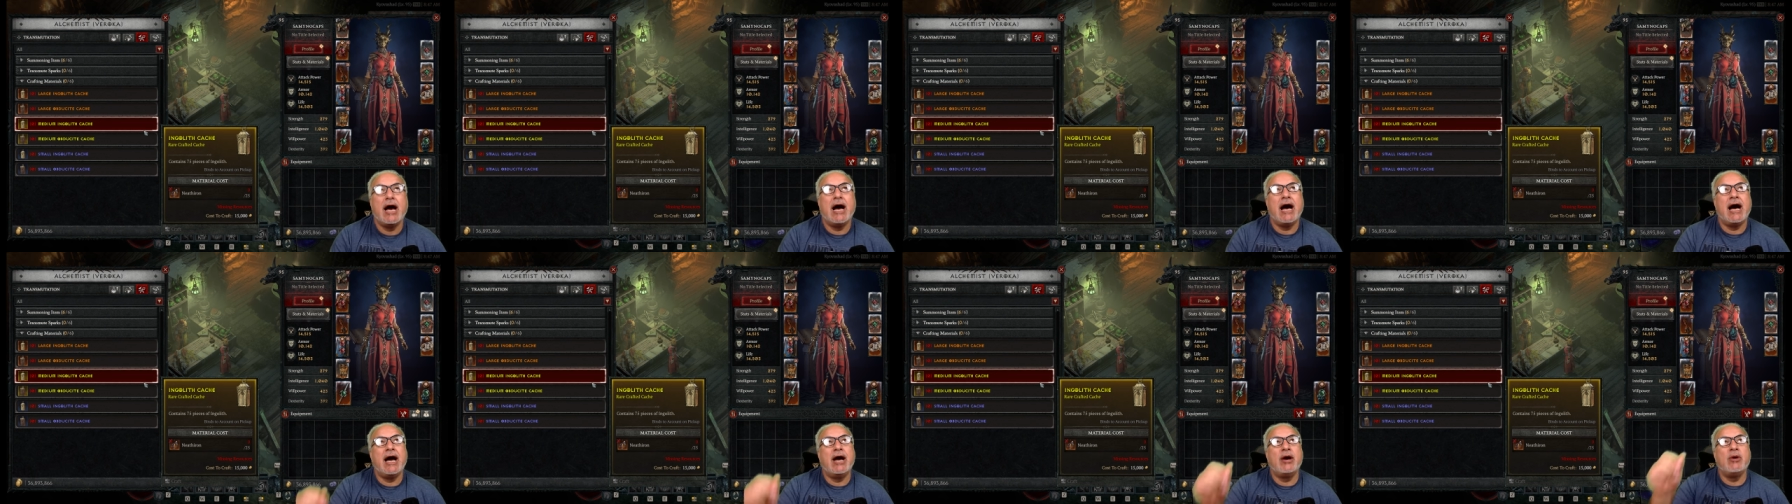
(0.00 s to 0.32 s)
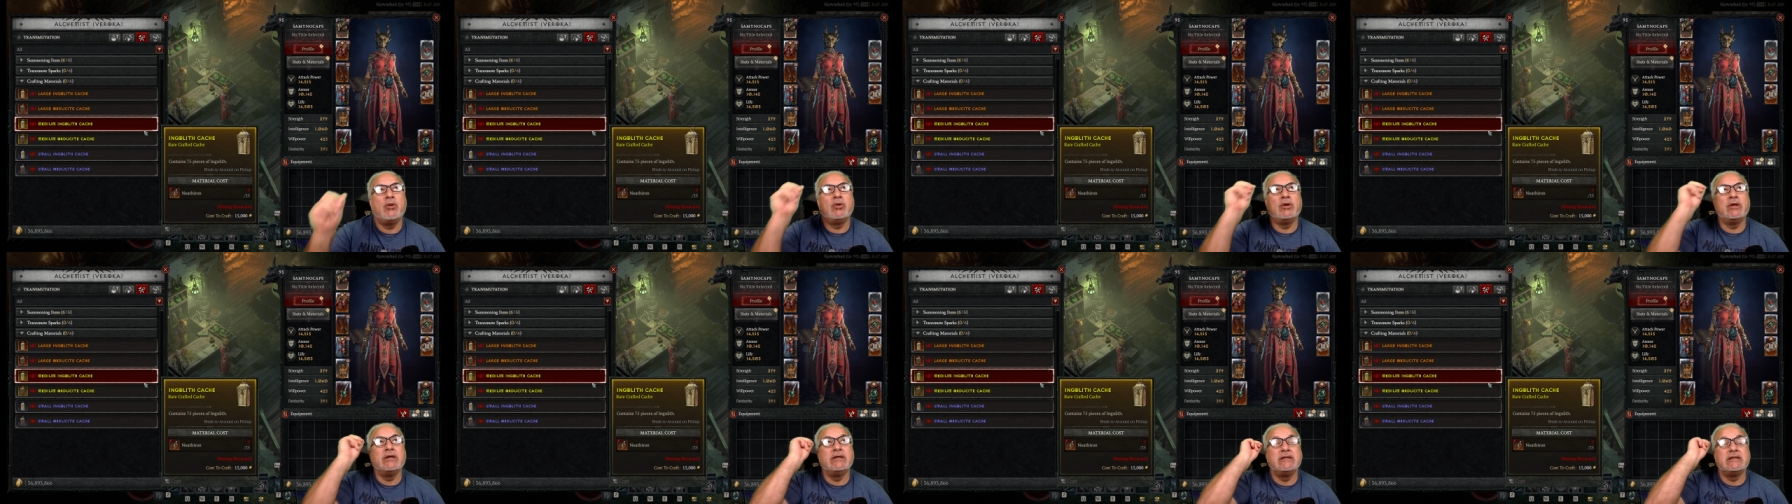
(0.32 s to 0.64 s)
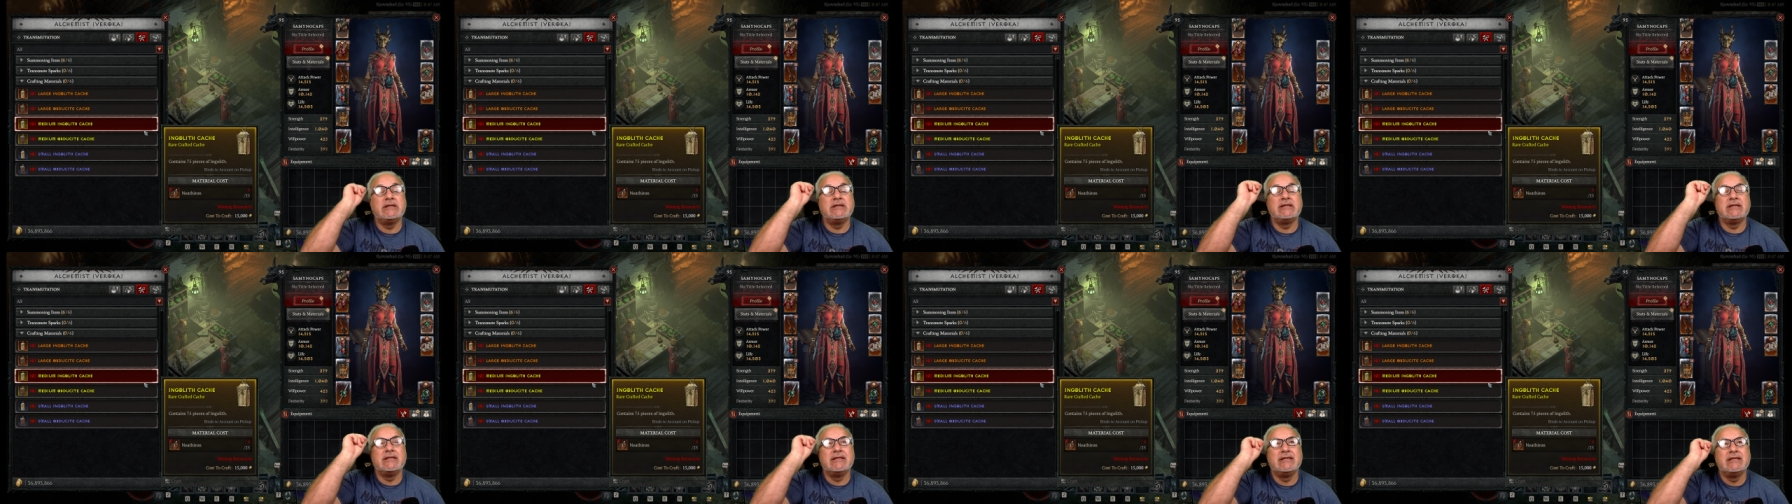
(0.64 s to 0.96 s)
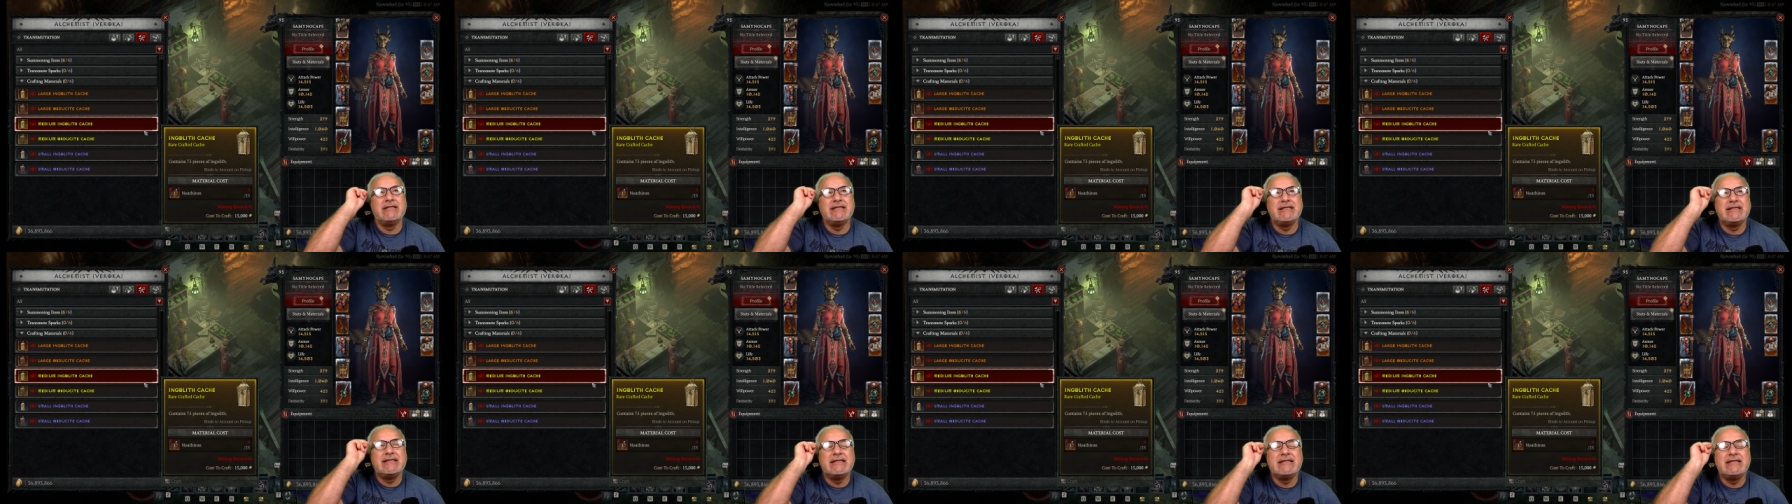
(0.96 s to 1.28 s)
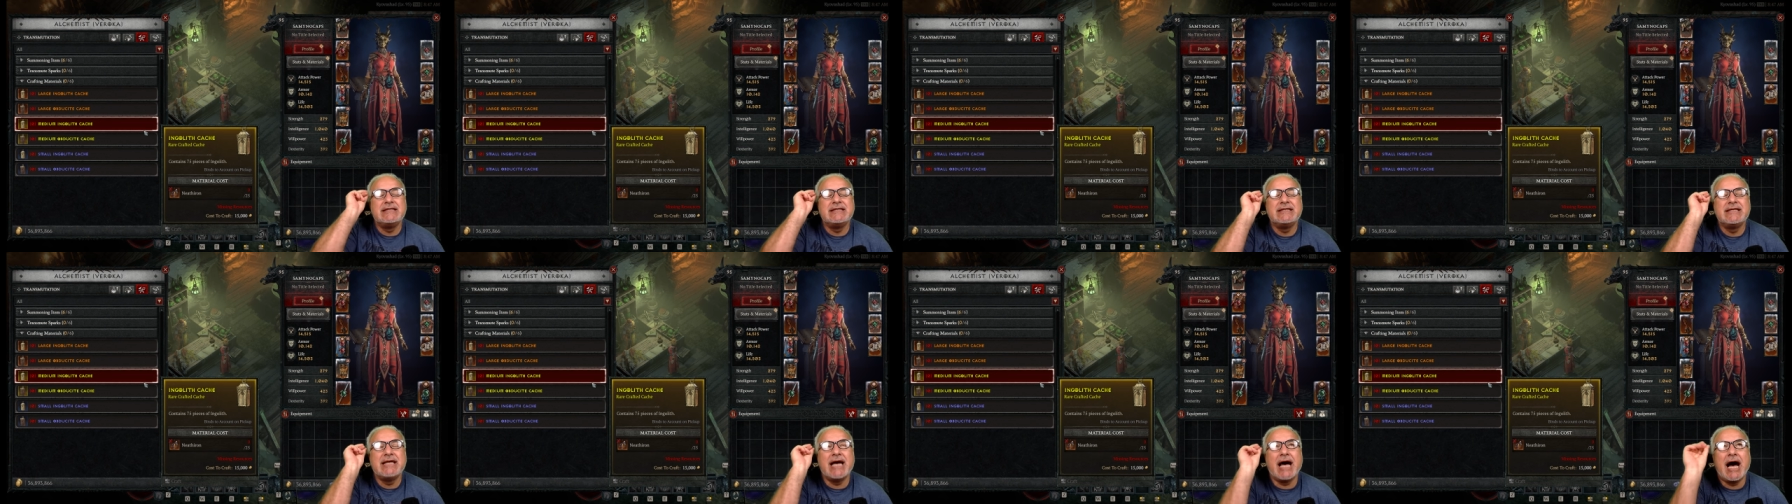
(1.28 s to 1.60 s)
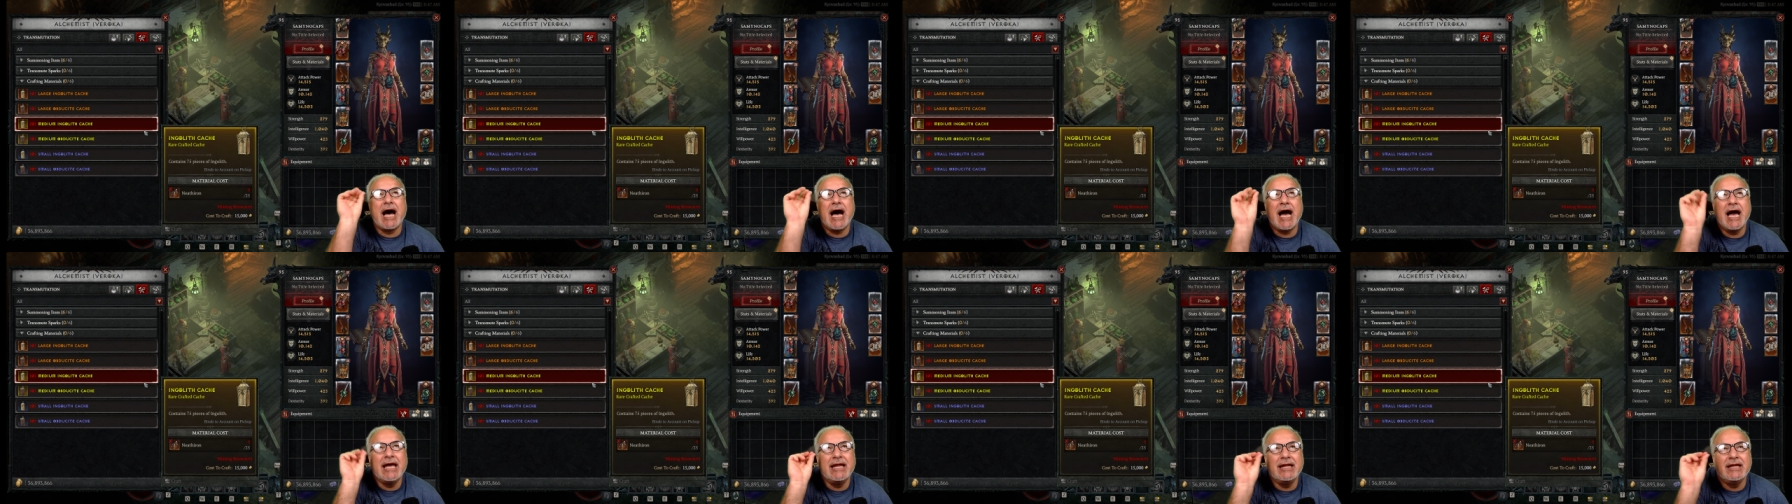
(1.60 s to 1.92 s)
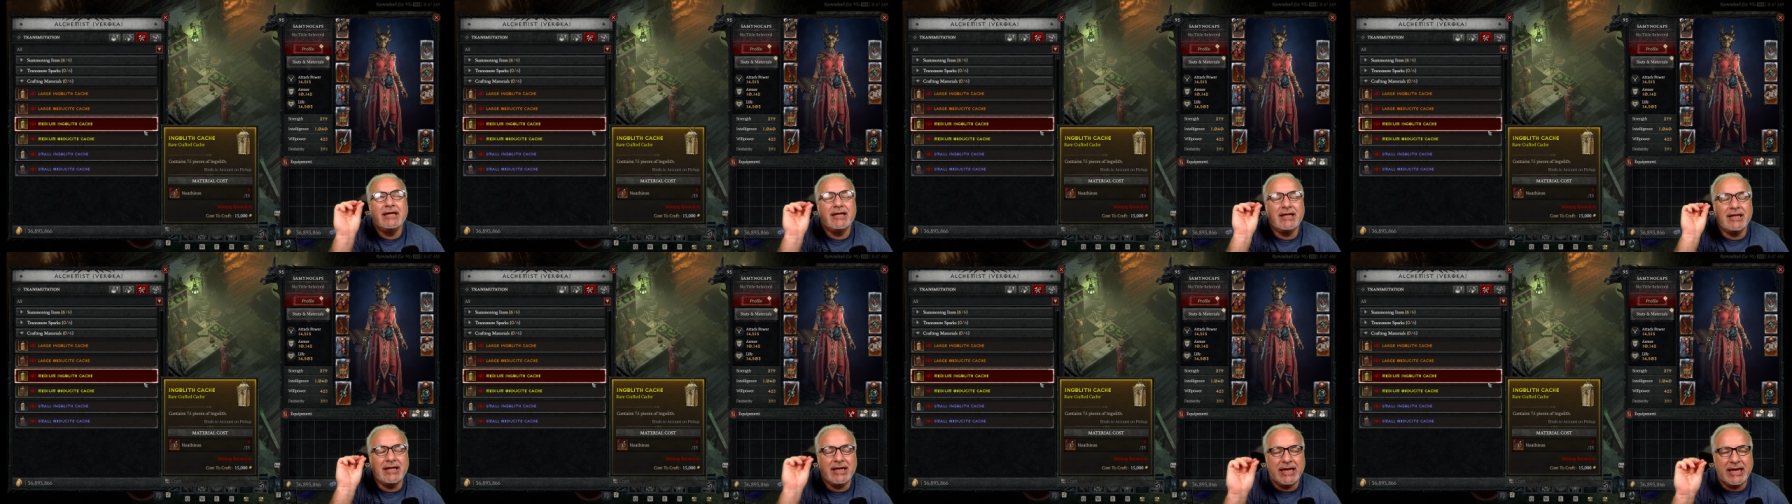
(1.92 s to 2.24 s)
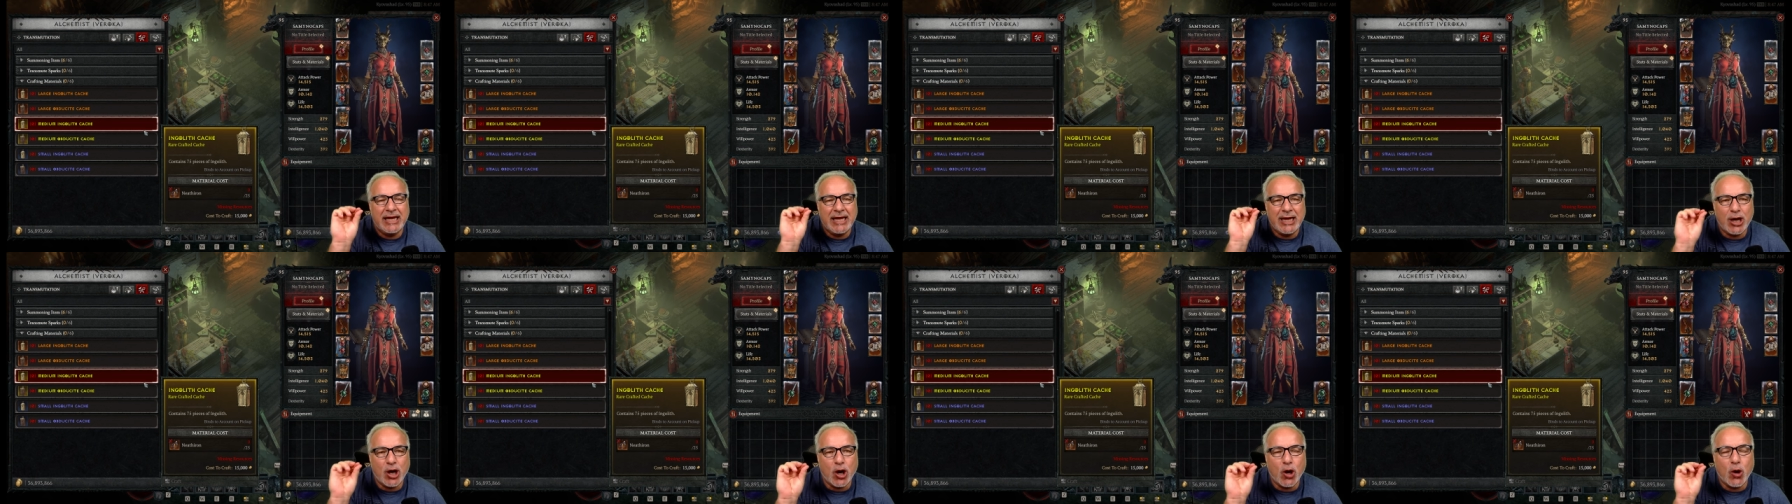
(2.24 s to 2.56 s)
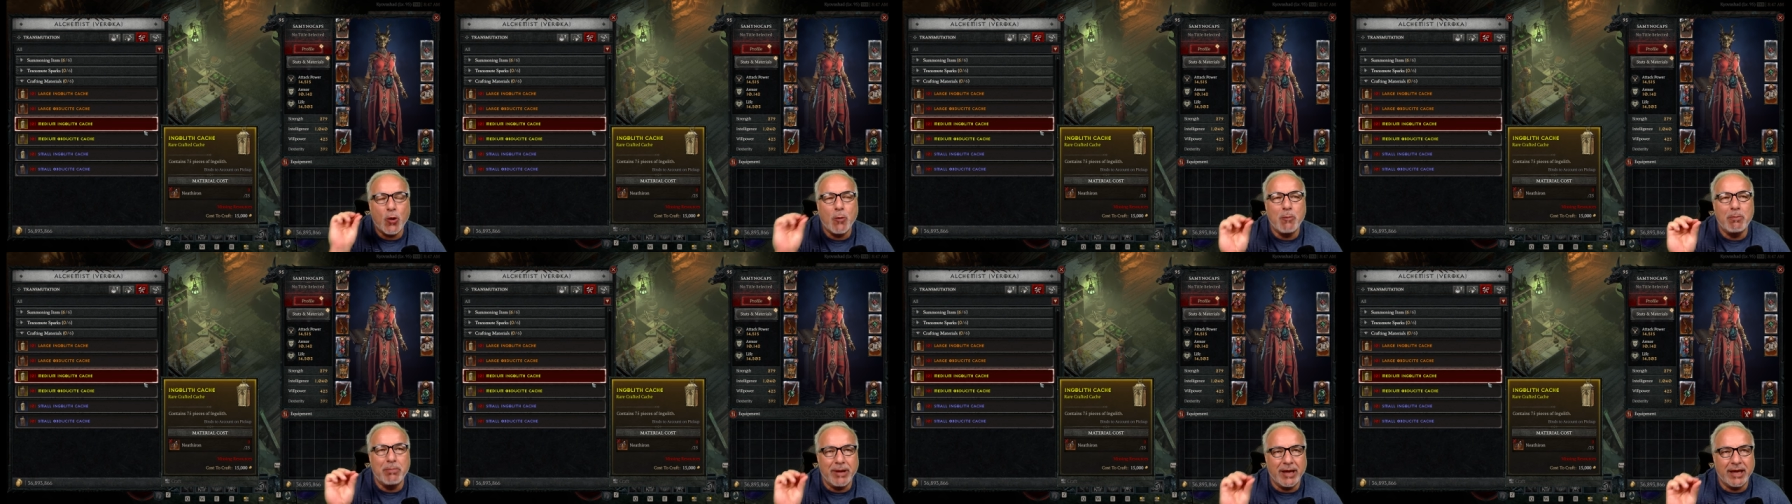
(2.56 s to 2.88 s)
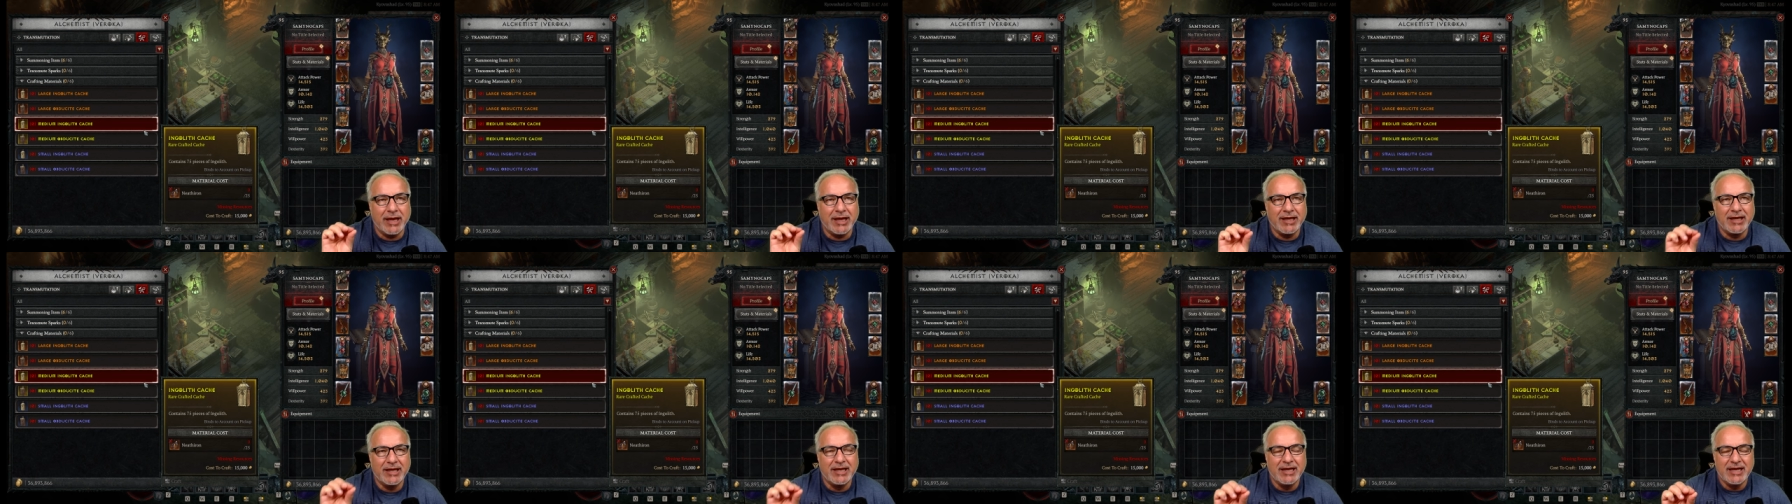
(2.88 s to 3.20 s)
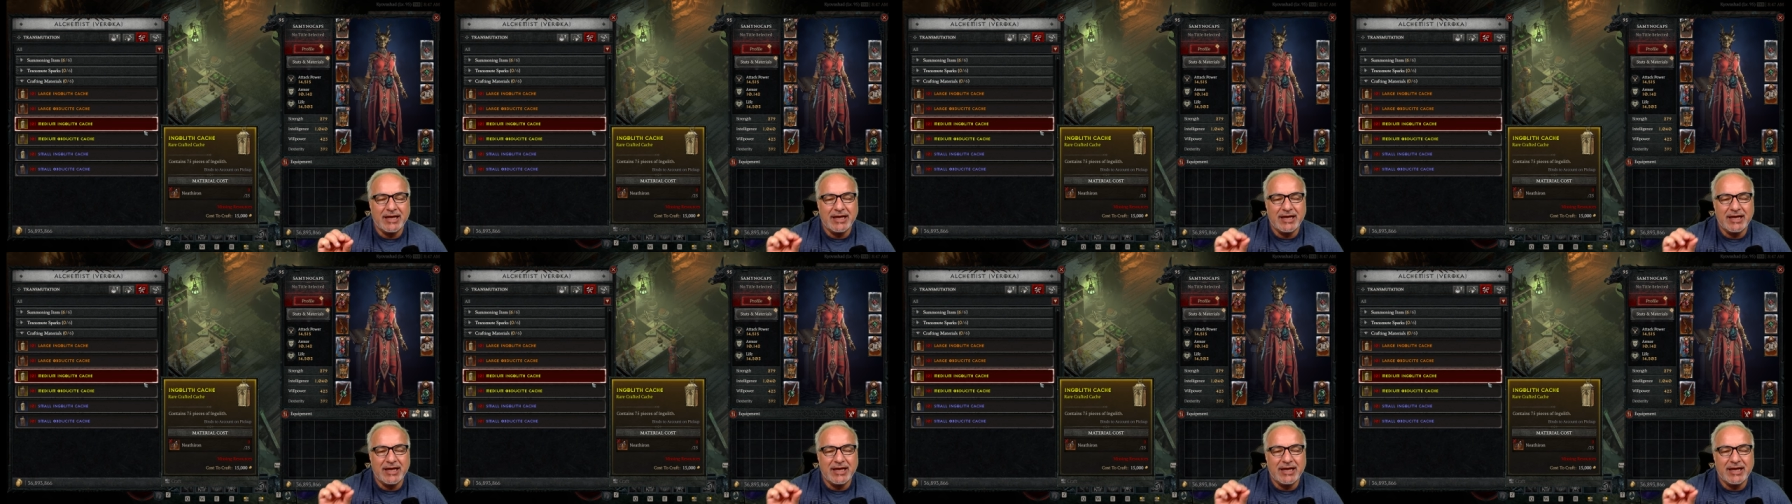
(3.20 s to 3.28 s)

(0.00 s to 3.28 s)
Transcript: I was silently hoping